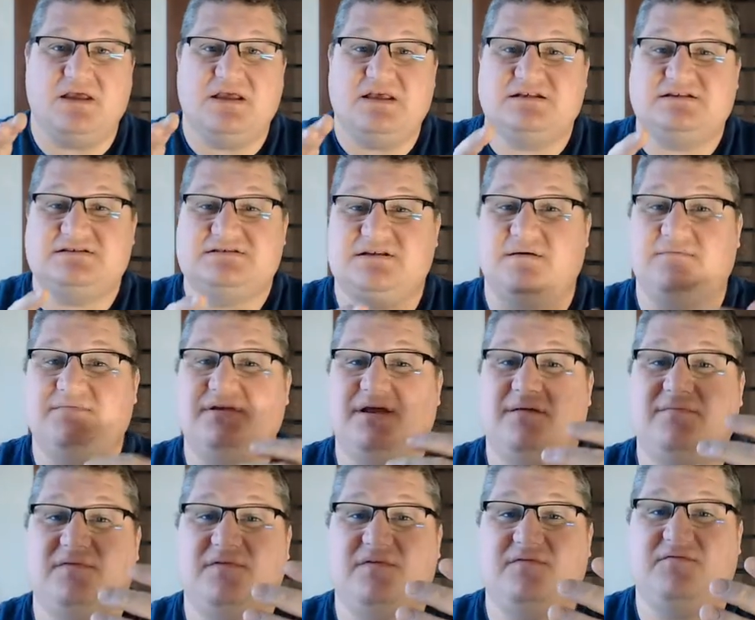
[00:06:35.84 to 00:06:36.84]

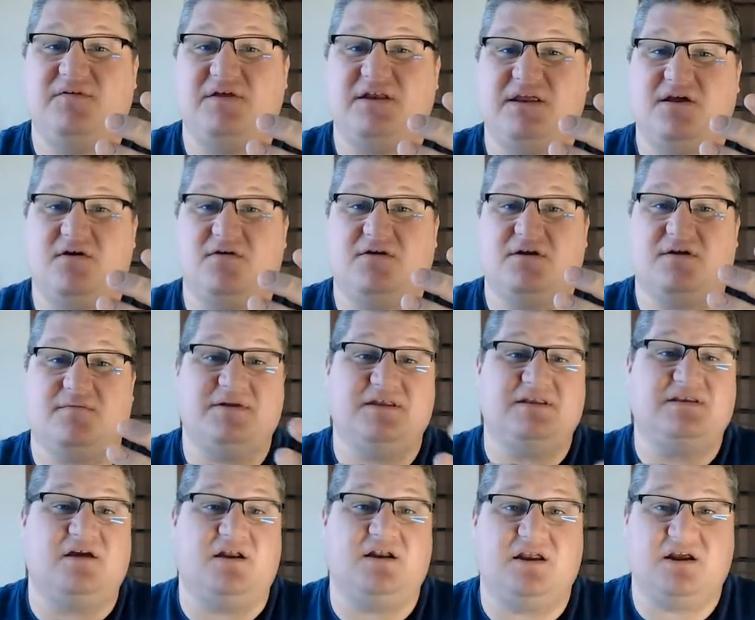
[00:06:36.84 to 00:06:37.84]
Sometimes the video can be
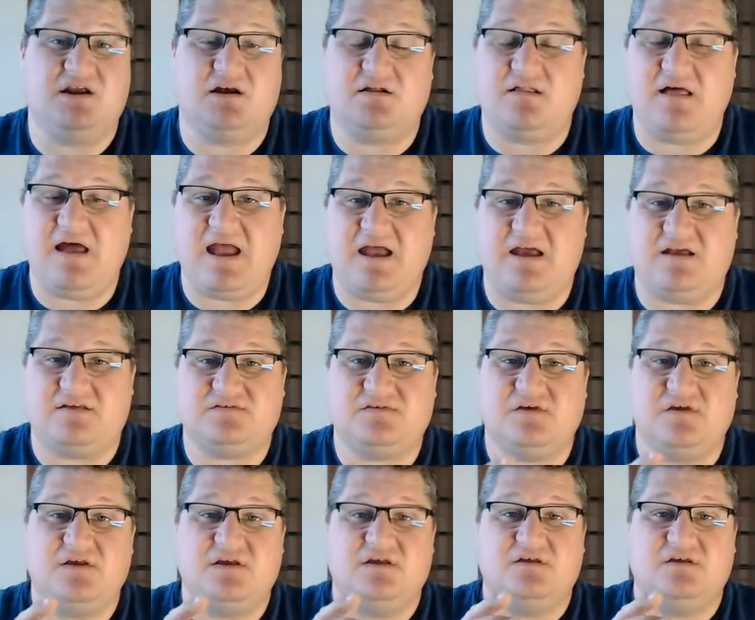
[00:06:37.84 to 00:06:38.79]
done in class.